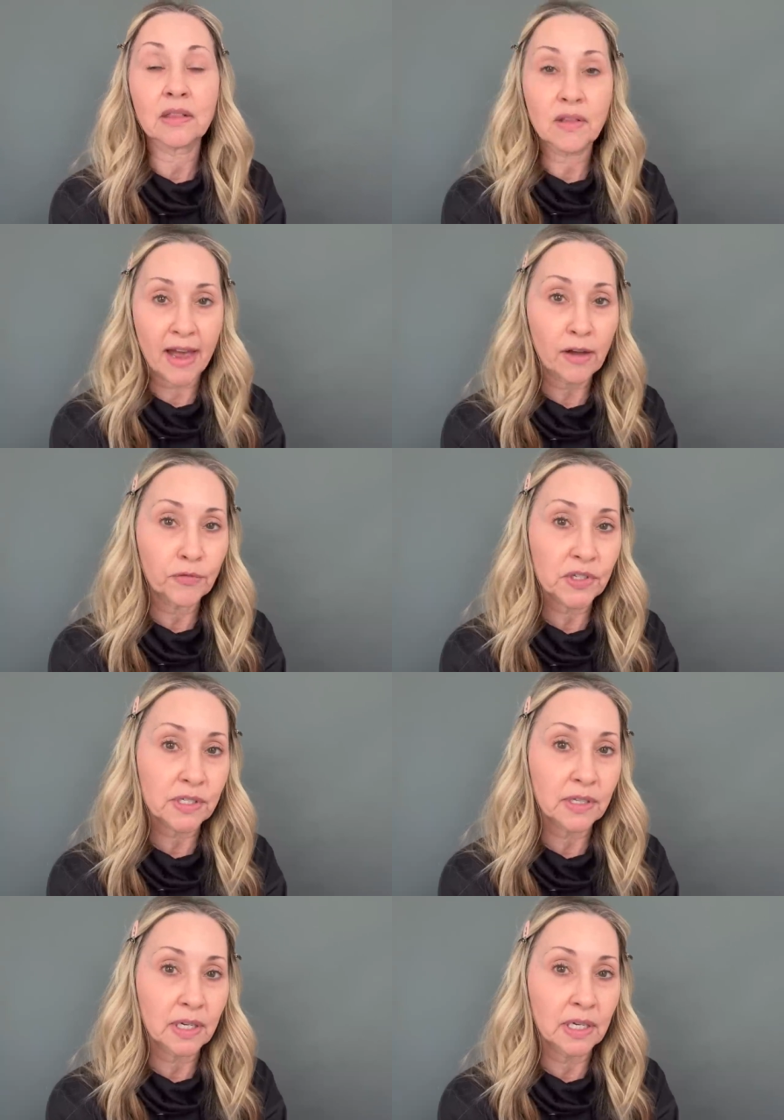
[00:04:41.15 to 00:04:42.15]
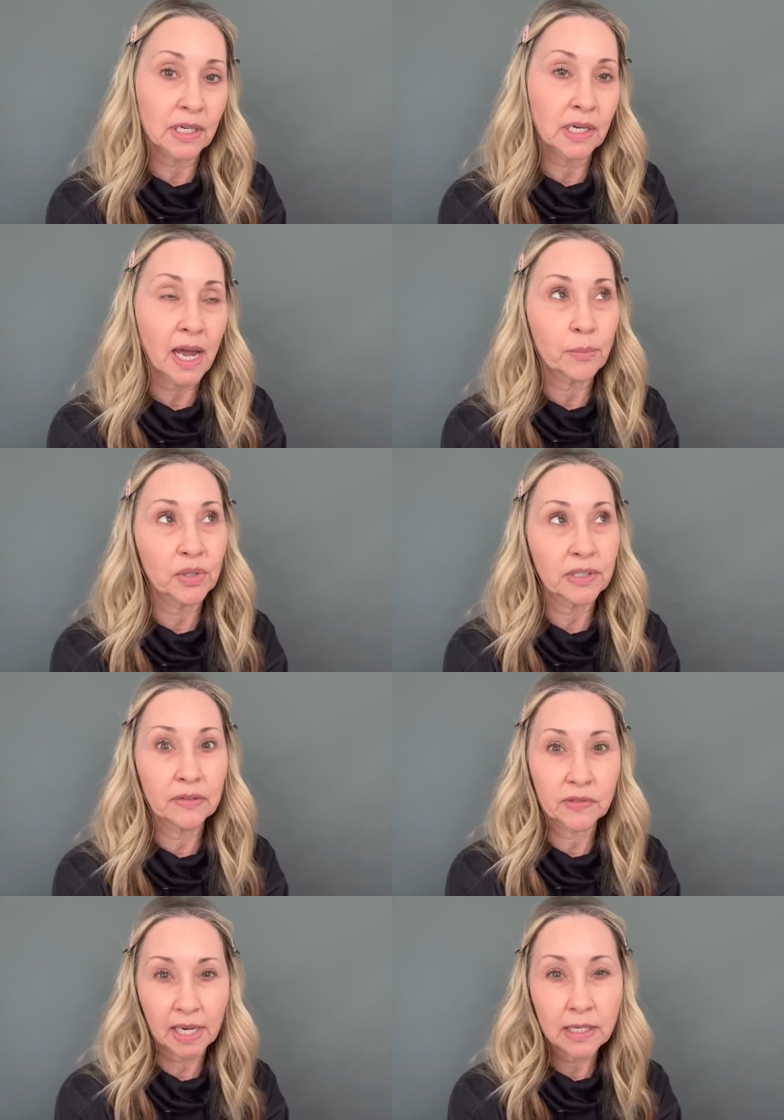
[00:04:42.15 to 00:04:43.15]
left in, I
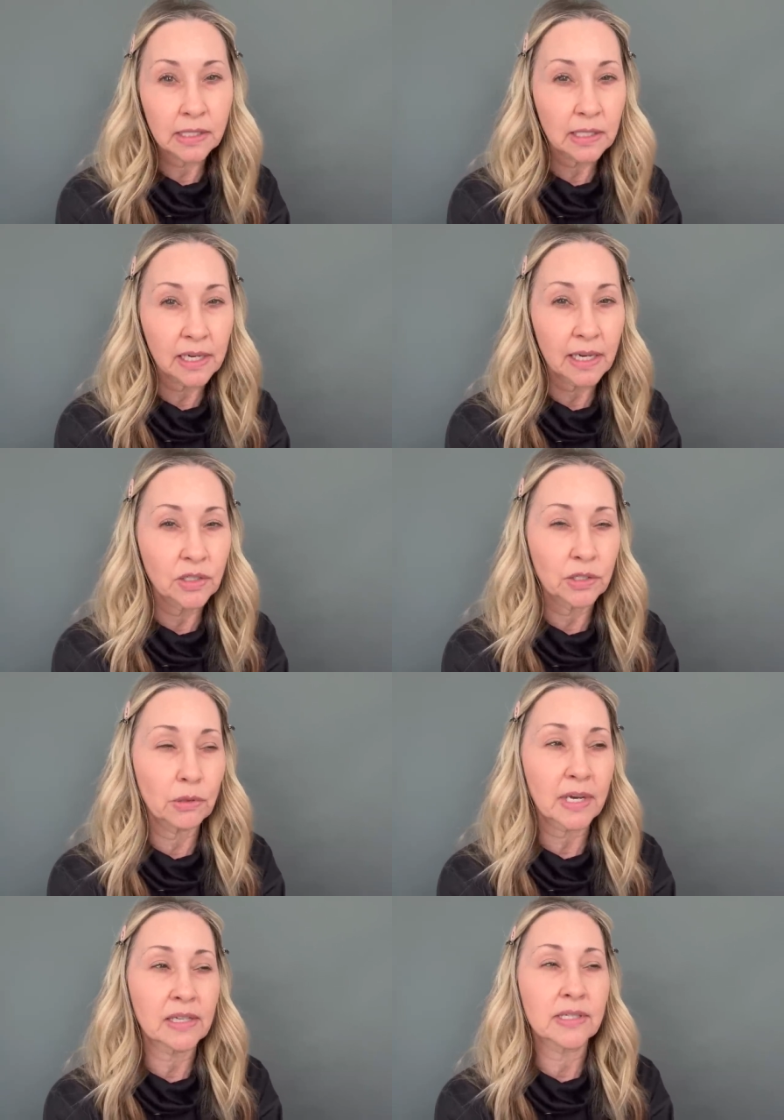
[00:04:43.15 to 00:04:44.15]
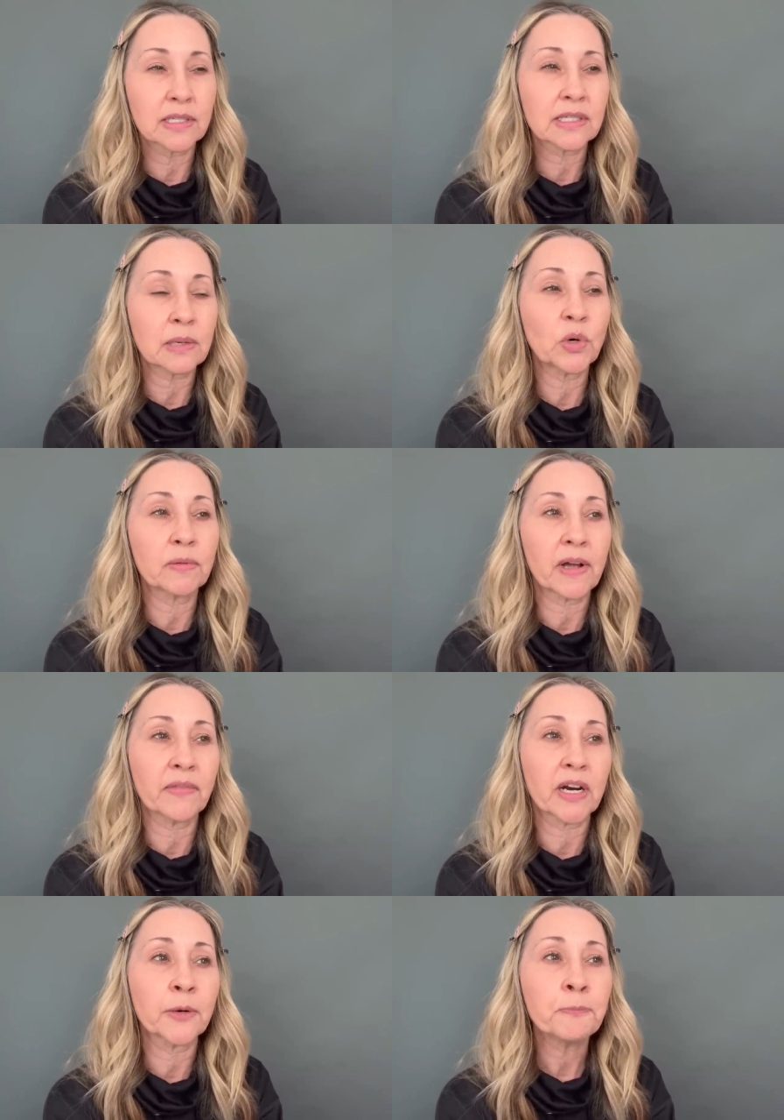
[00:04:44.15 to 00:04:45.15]
believe, 99, 2000, somewhere around
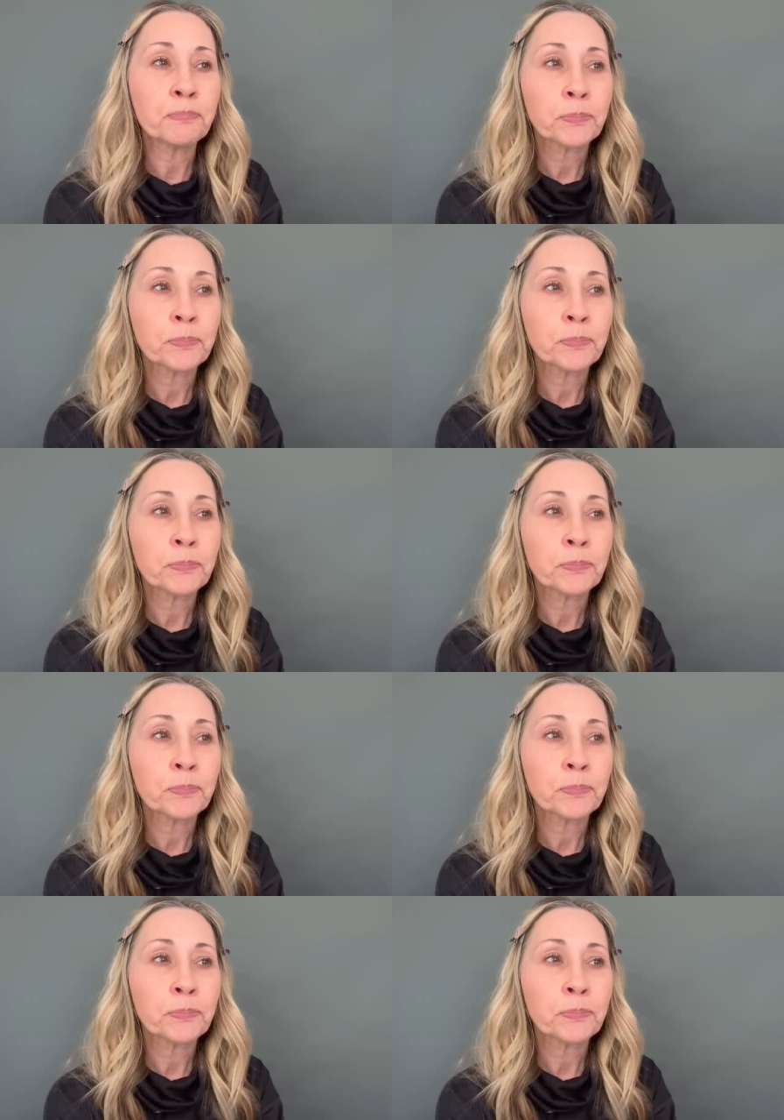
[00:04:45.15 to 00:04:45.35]
there.